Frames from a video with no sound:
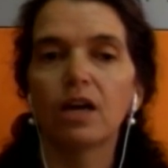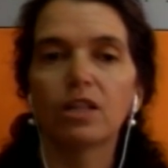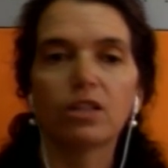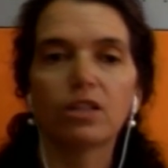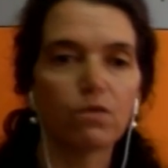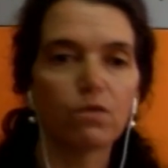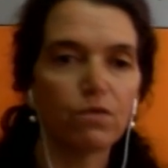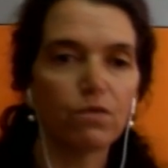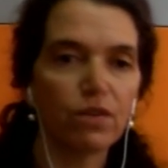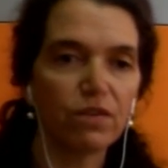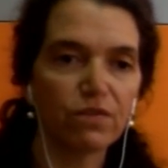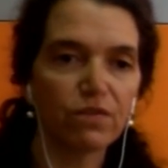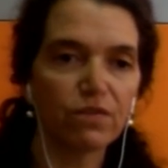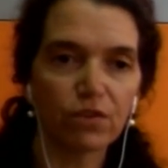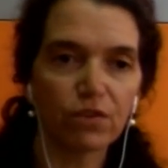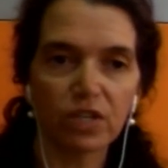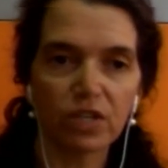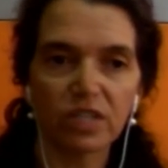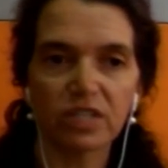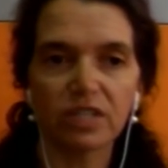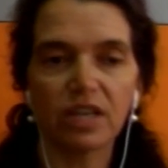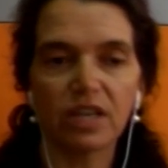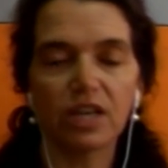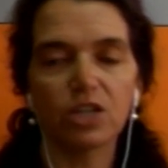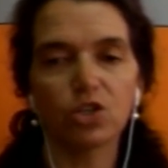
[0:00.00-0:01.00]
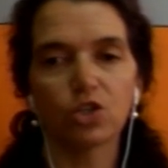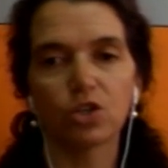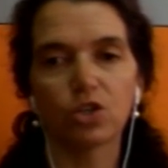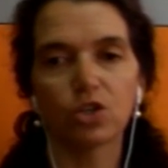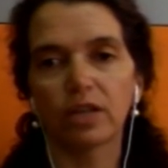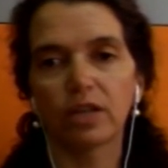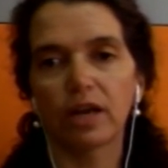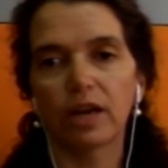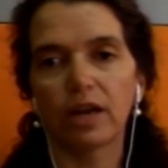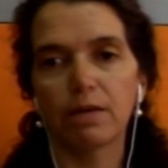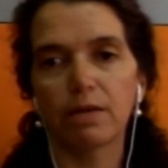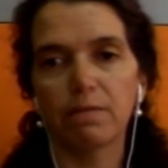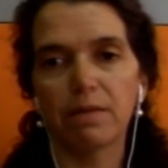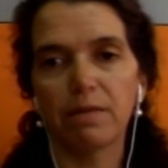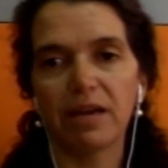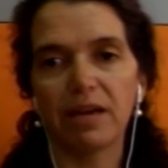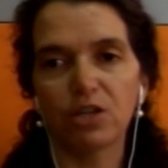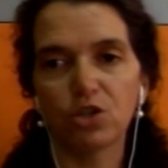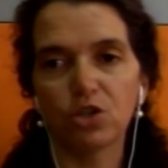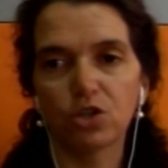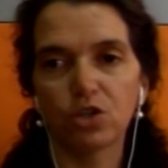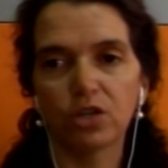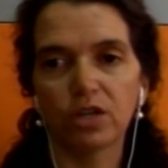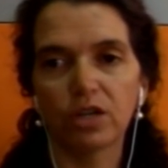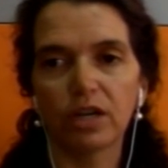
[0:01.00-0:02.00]
the reforestation that I
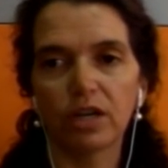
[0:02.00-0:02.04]
mentioned,